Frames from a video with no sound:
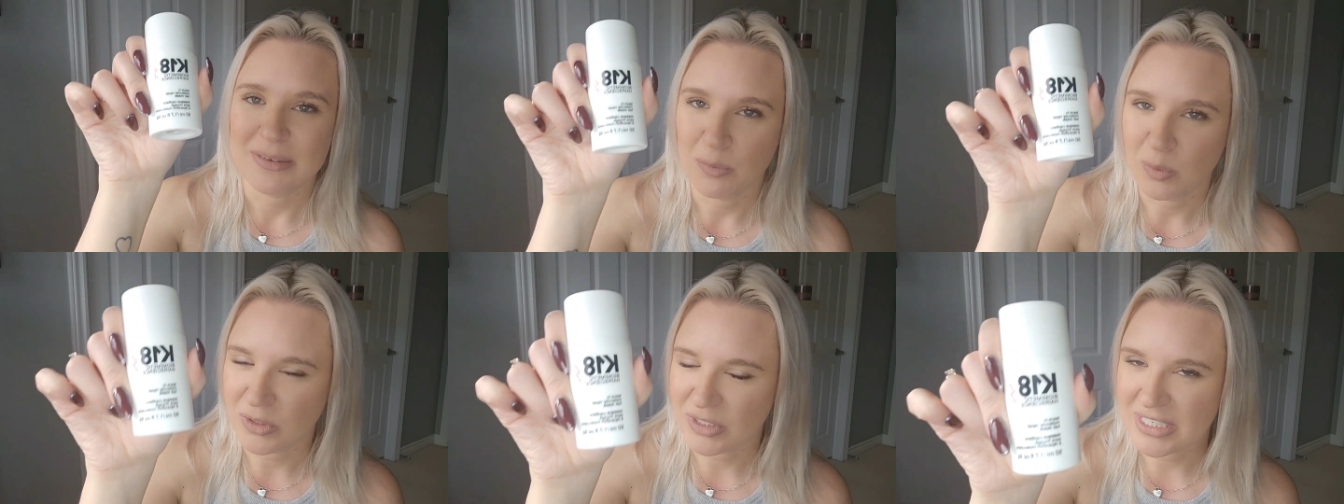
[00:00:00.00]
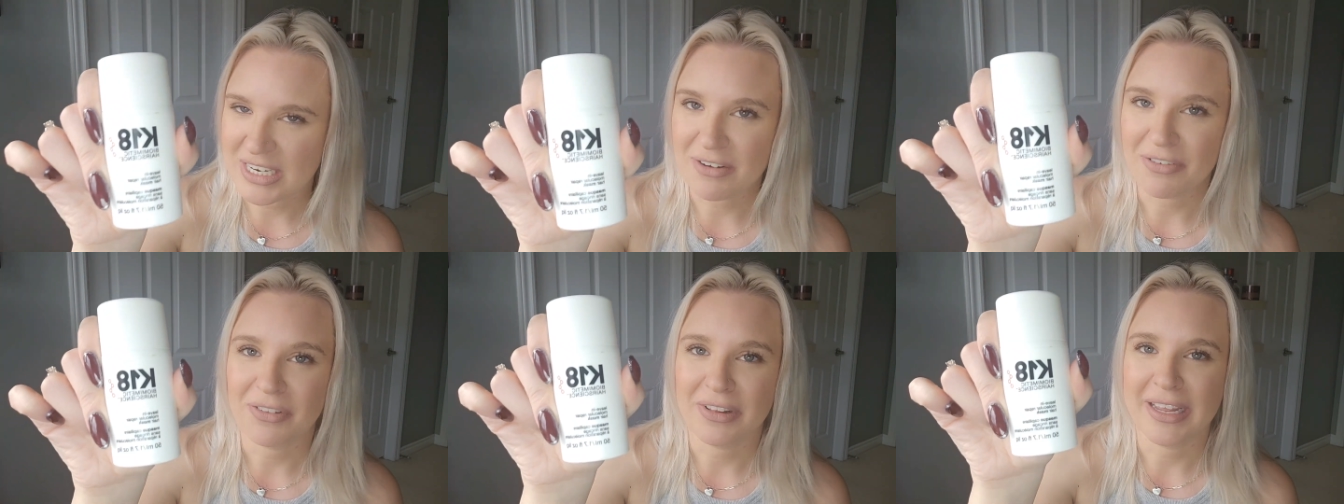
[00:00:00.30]
will
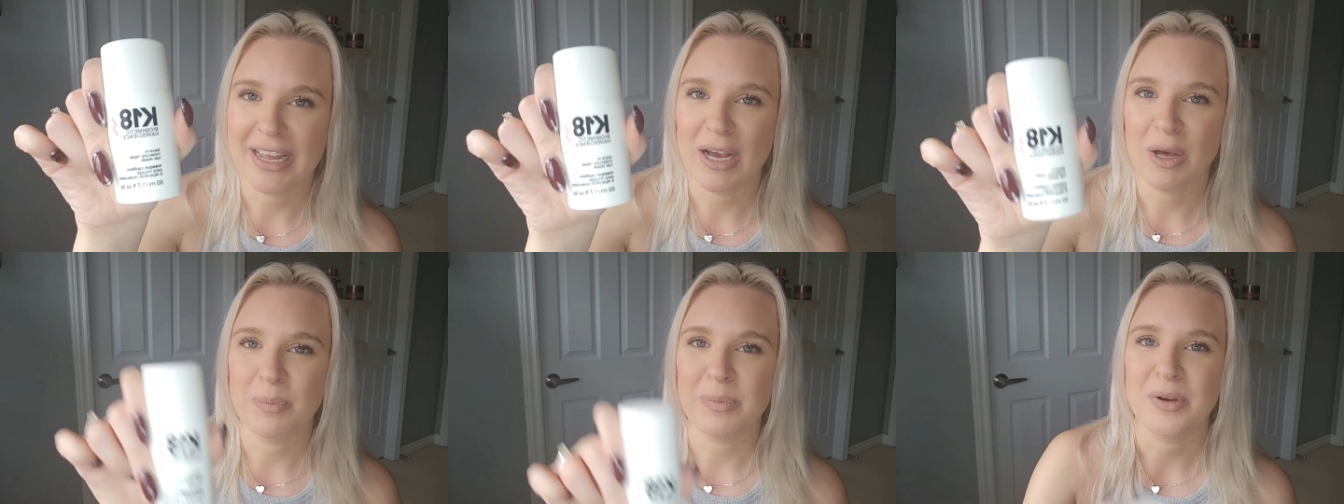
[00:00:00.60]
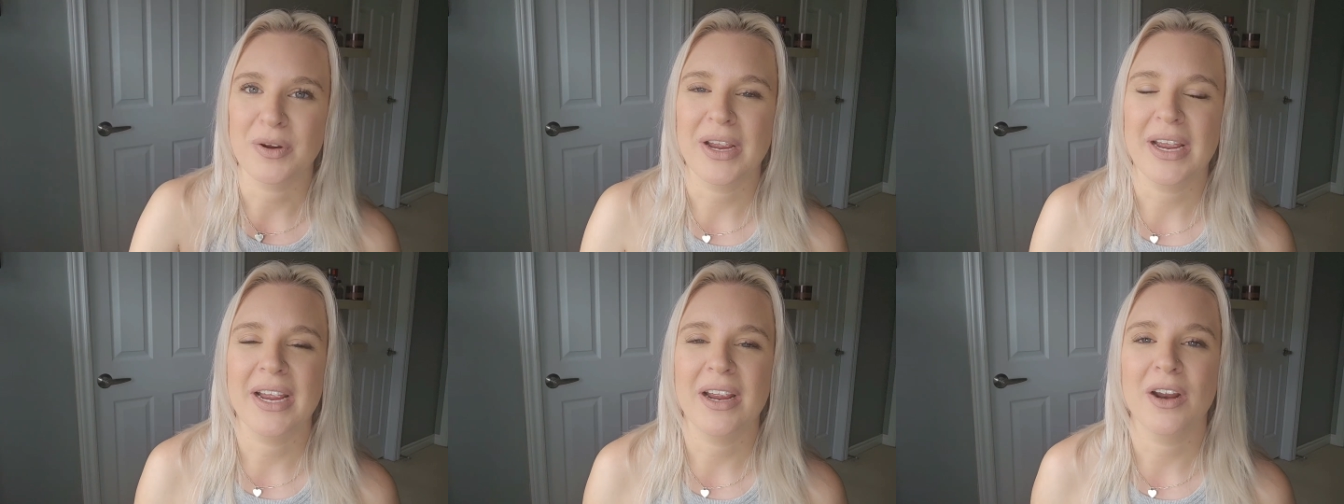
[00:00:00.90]
definitely help
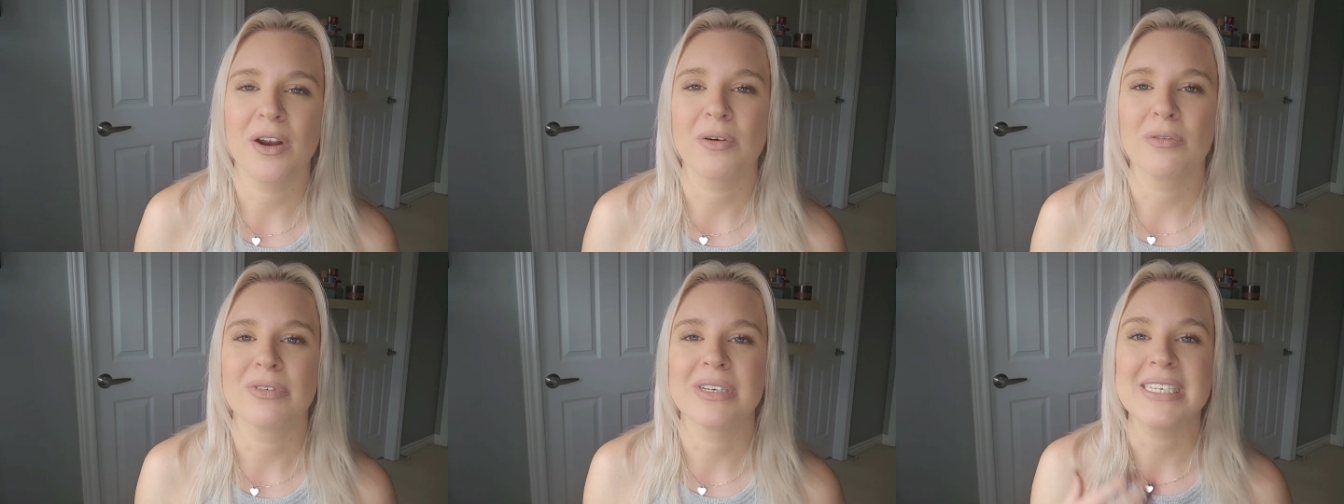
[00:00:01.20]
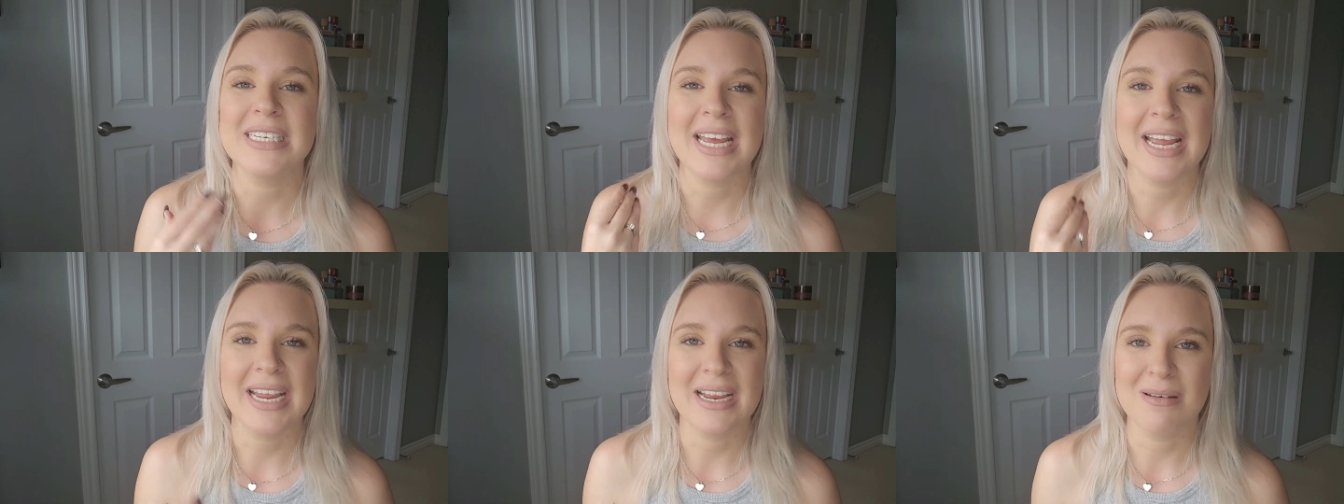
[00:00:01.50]
your hair
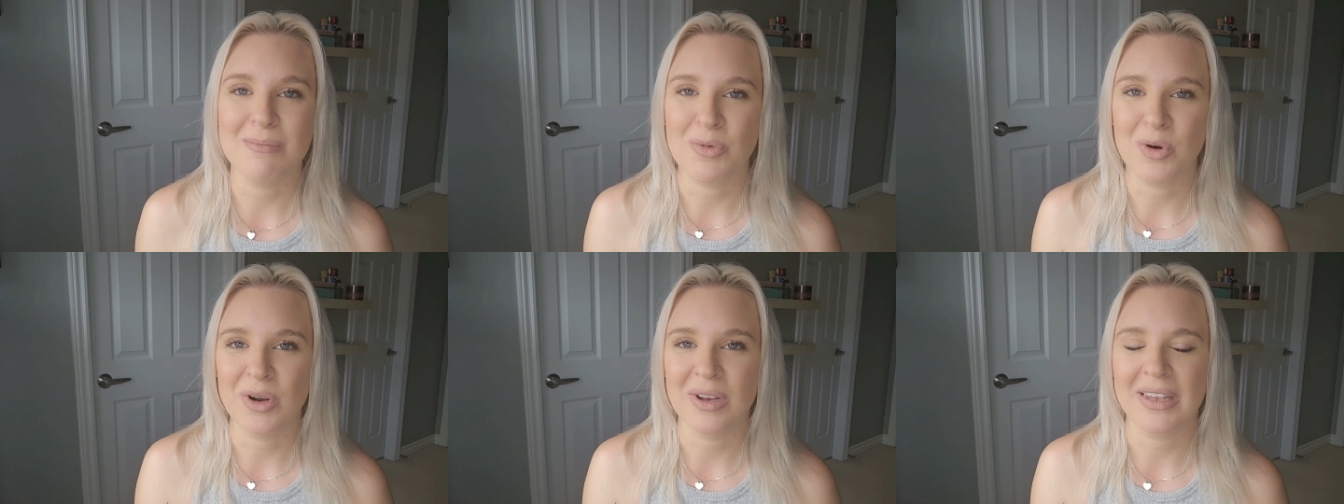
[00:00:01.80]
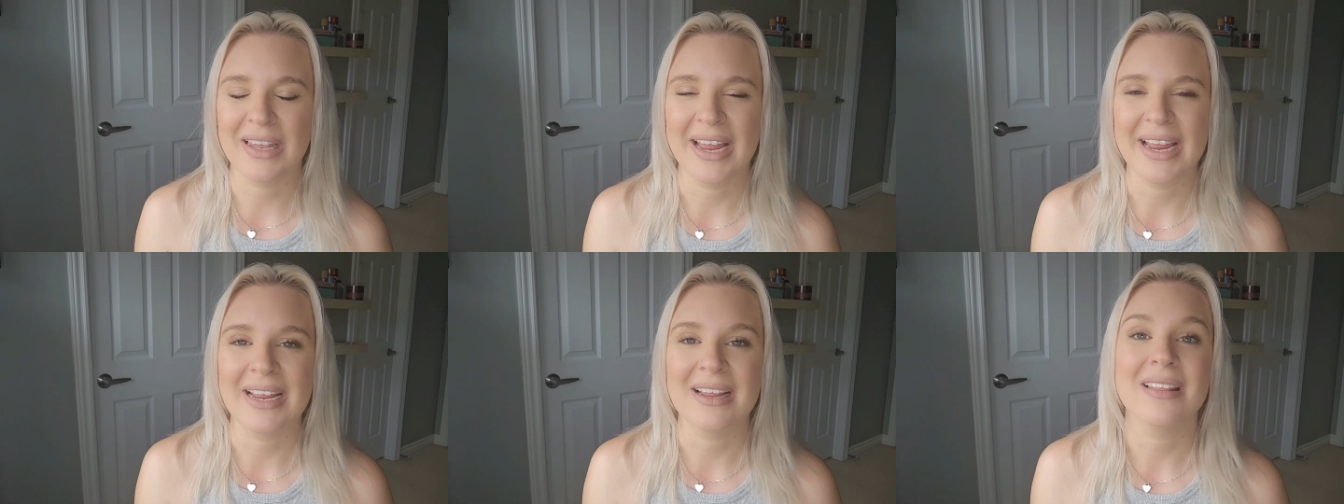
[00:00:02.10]
retain more
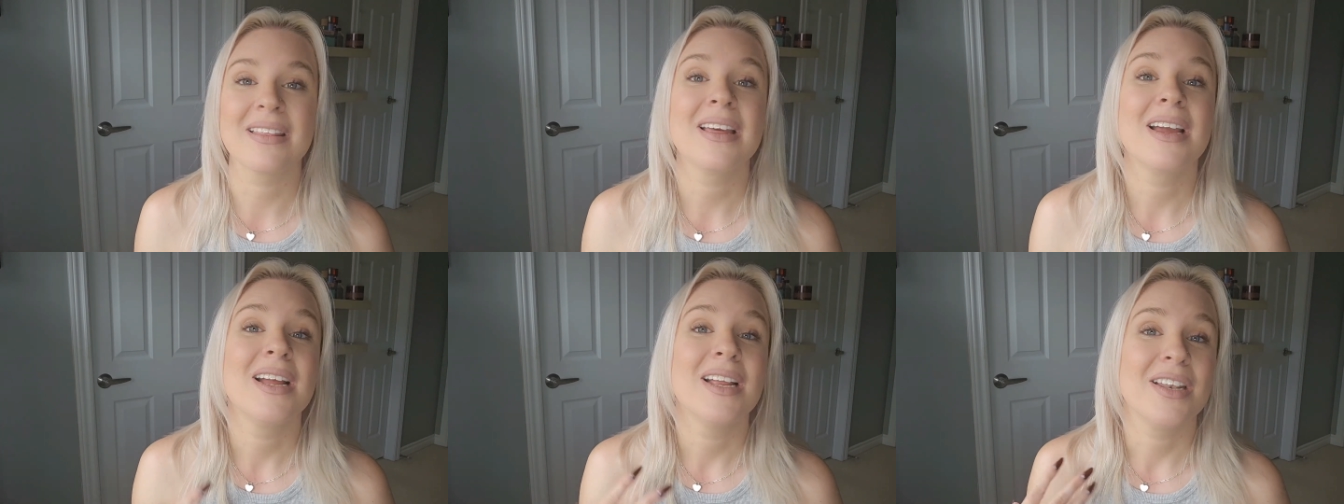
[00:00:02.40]
length,